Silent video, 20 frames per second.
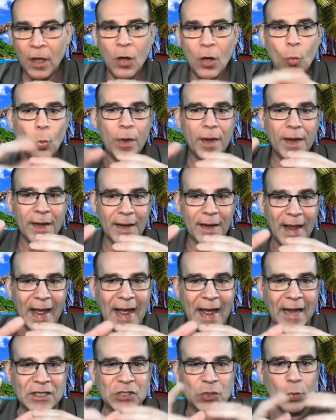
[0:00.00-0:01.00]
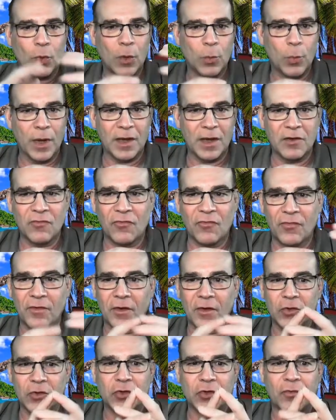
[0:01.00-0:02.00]
We can add to it, we can
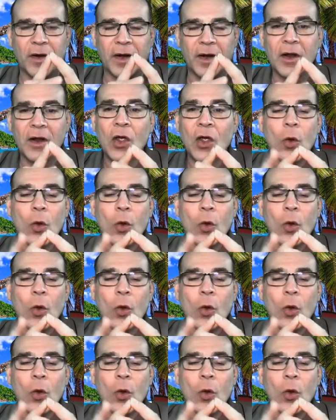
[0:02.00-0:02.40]
filter it,